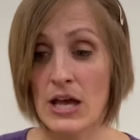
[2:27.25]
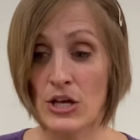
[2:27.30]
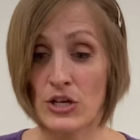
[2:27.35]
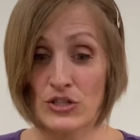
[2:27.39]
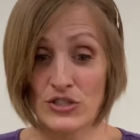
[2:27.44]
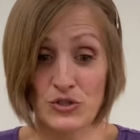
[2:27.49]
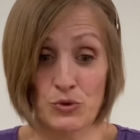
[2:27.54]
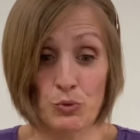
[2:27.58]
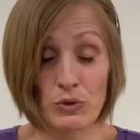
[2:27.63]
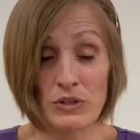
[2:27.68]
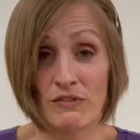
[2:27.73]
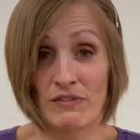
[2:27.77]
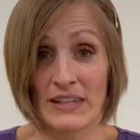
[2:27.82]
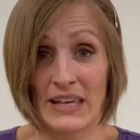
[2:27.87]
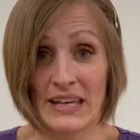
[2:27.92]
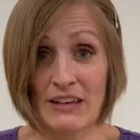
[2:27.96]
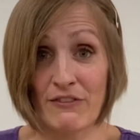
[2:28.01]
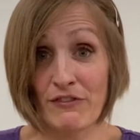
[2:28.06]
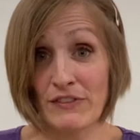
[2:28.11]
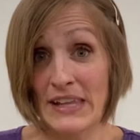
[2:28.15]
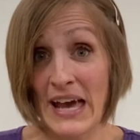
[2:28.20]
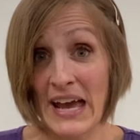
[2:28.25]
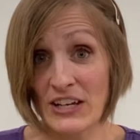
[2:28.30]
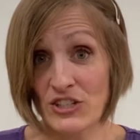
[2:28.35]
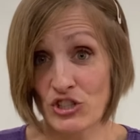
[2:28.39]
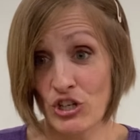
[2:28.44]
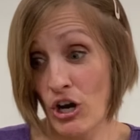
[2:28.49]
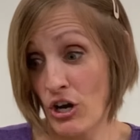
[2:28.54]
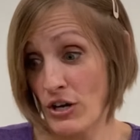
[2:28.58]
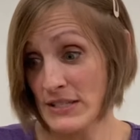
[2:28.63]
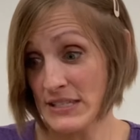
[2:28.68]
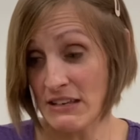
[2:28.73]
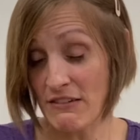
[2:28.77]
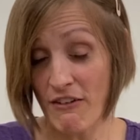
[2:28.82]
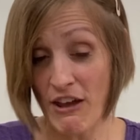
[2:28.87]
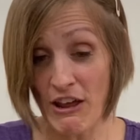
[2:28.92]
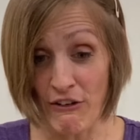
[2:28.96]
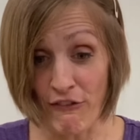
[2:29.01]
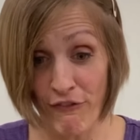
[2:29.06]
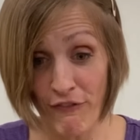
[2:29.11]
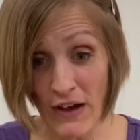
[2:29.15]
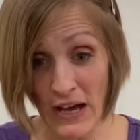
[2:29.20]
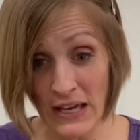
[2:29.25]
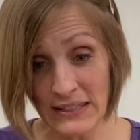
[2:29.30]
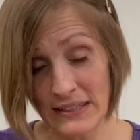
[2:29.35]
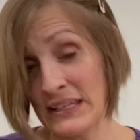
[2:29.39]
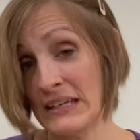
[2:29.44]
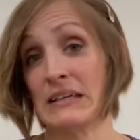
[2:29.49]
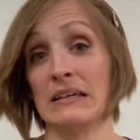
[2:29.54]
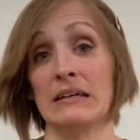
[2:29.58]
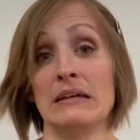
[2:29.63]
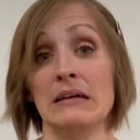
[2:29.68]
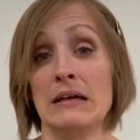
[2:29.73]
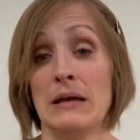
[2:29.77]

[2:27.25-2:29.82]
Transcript: It's sort of like flashcards and fun,